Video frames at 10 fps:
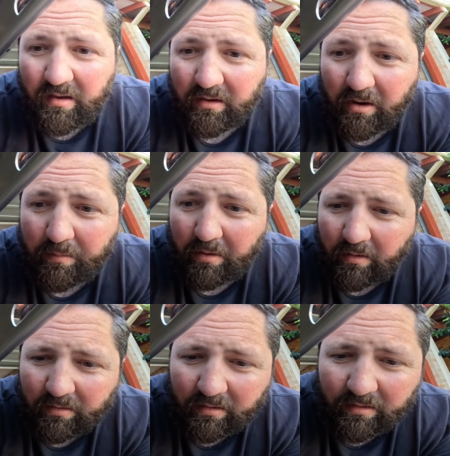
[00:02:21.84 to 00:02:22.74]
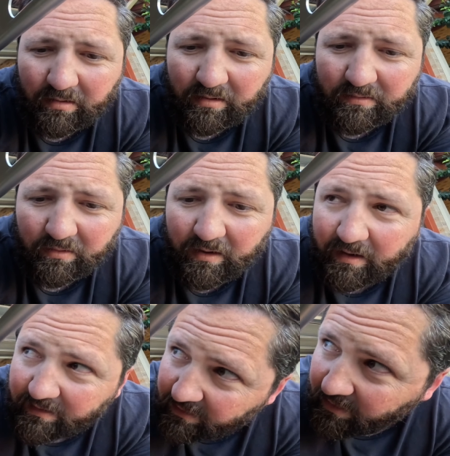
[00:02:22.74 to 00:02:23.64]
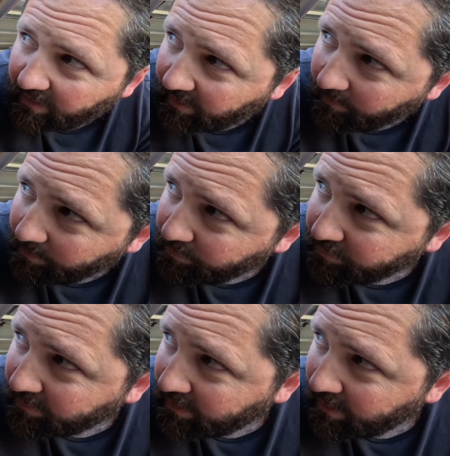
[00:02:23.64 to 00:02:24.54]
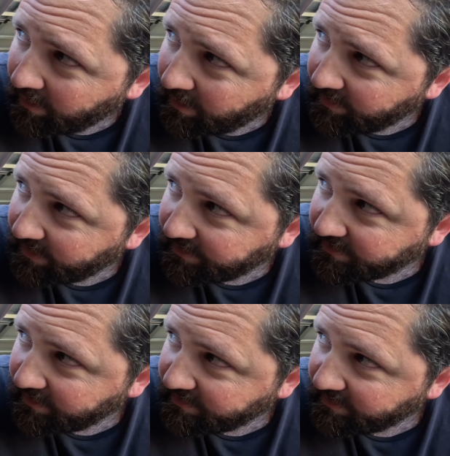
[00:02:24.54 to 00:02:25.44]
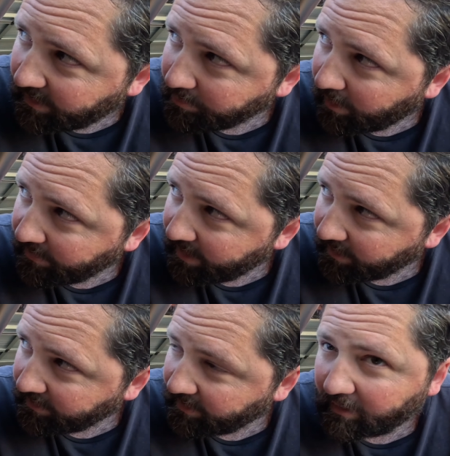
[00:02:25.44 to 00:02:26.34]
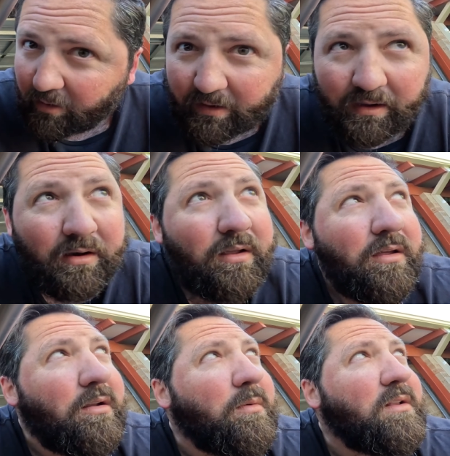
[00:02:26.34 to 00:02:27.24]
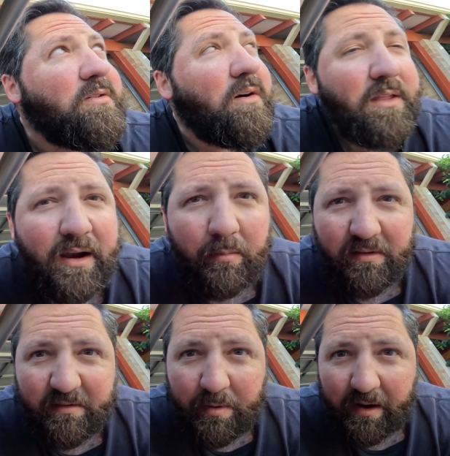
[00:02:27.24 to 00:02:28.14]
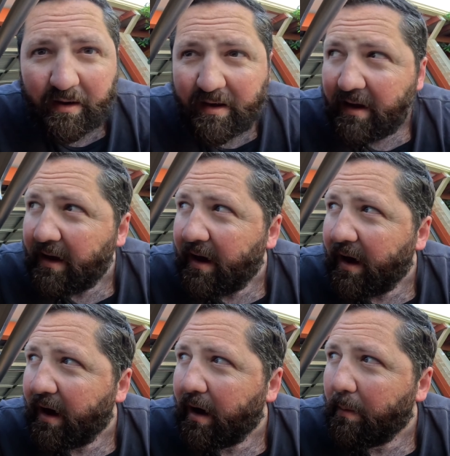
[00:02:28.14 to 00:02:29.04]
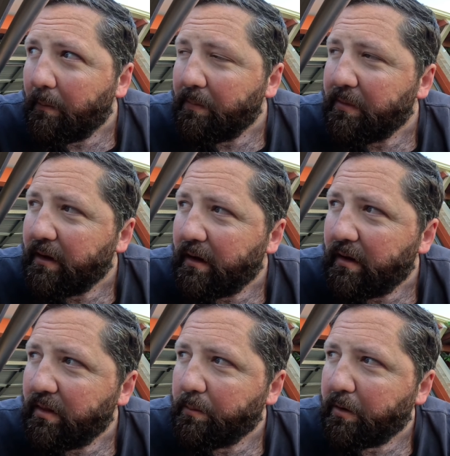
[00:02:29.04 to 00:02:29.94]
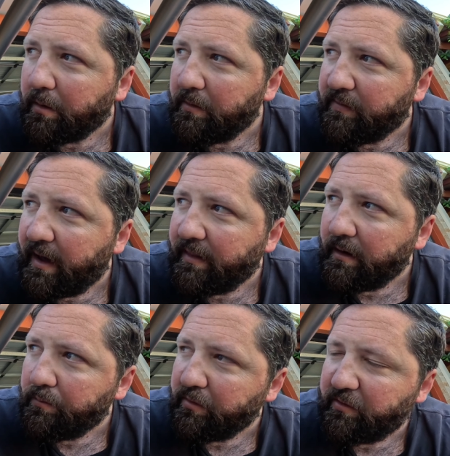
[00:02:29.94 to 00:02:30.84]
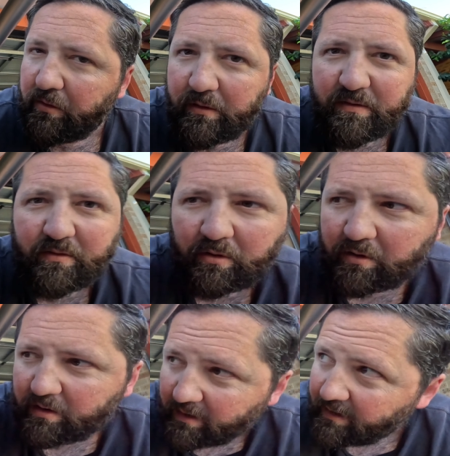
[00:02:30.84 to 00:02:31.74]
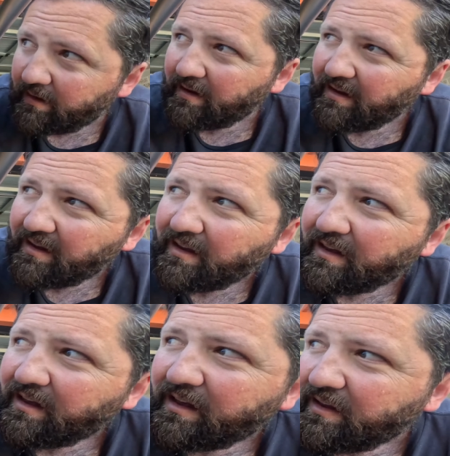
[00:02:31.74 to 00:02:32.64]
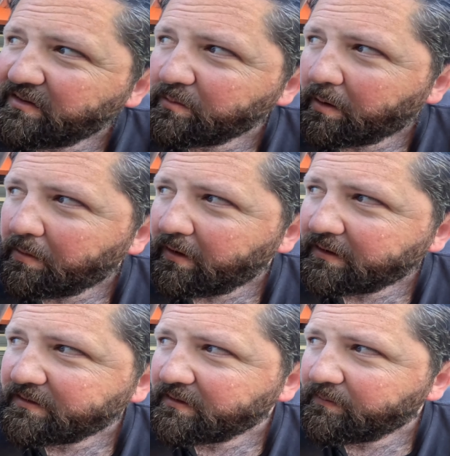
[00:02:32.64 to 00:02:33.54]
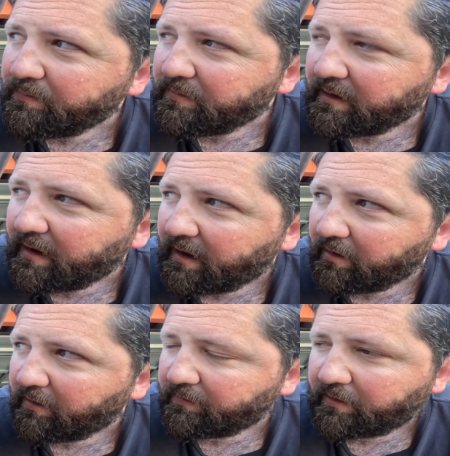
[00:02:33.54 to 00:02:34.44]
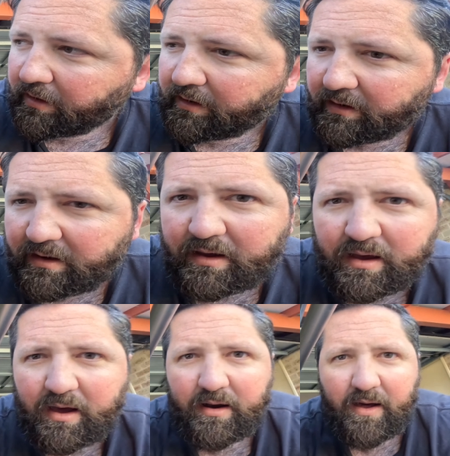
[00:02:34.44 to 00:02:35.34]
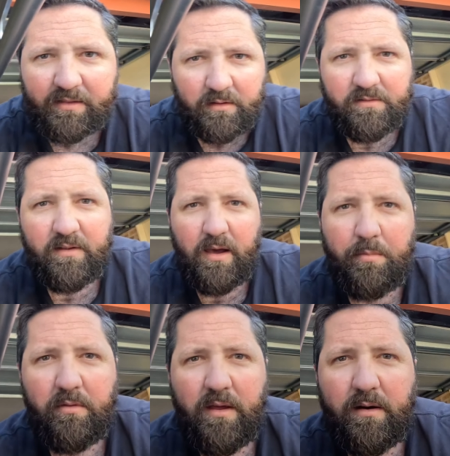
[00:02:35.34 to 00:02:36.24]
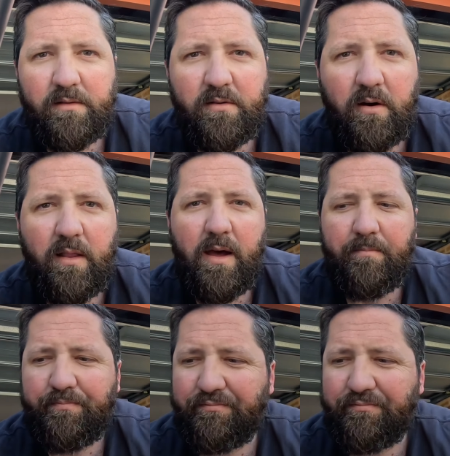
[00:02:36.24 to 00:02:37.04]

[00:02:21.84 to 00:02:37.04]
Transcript: the GoPro and only two hands. That's going to sit up like that and lock in. I'm going to tighten that up with a spanner. The bottom of that then protrudes through into my blocks, and I've got a nut that I'll stick up on the underside of that.